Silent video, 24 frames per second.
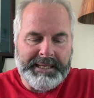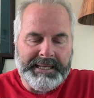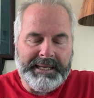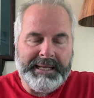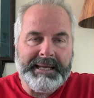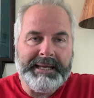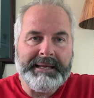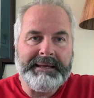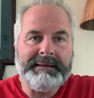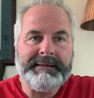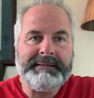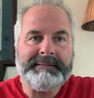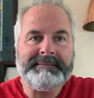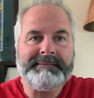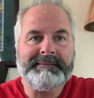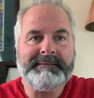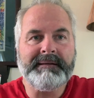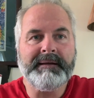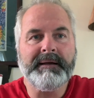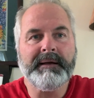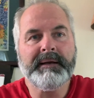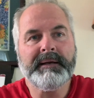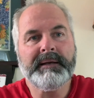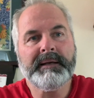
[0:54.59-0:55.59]
And
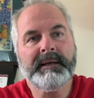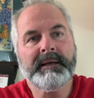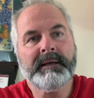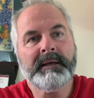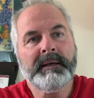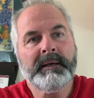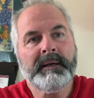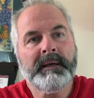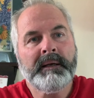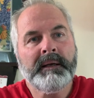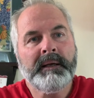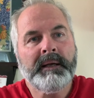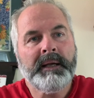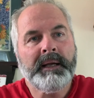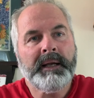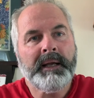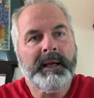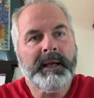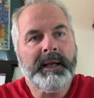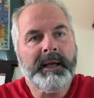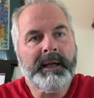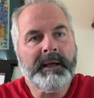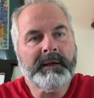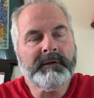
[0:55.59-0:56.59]

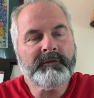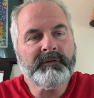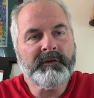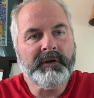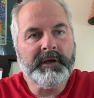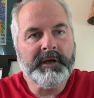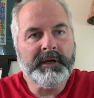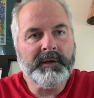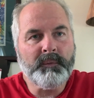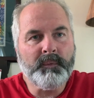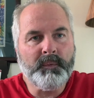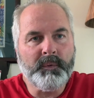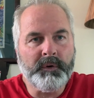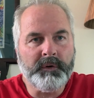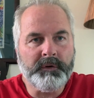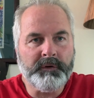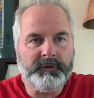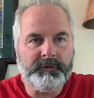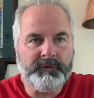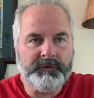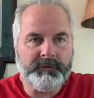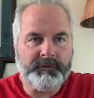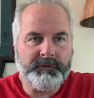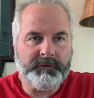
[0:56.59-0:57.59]
as I
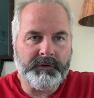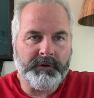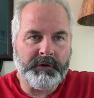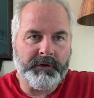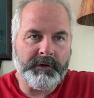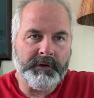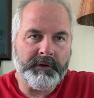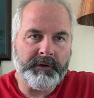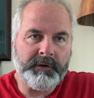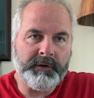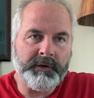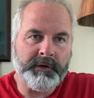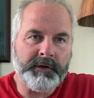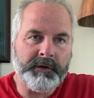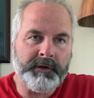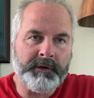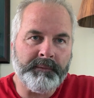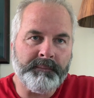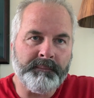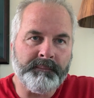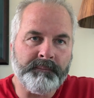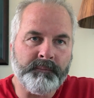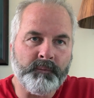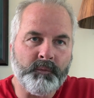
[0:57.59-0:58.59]
was
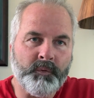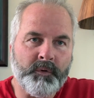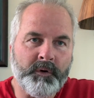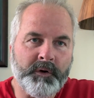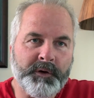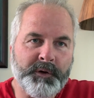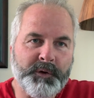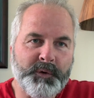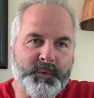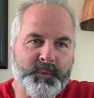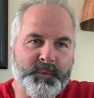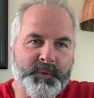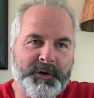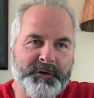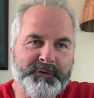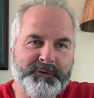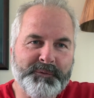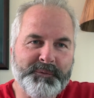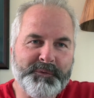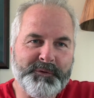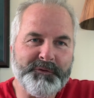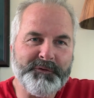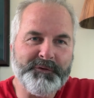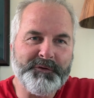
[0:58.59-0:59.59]
walking away
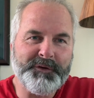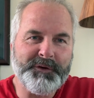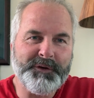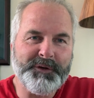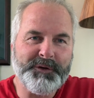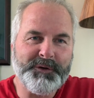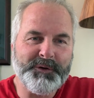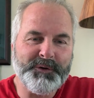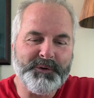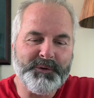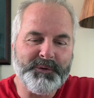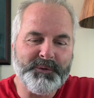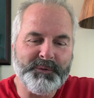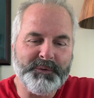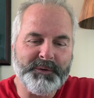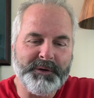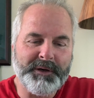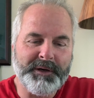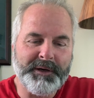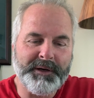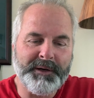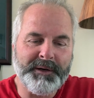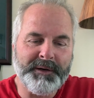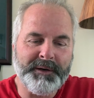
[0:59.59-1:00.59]
from the video,
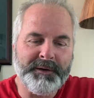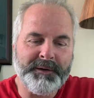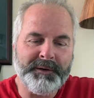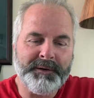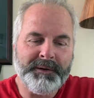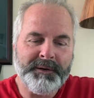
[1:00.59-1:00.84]
I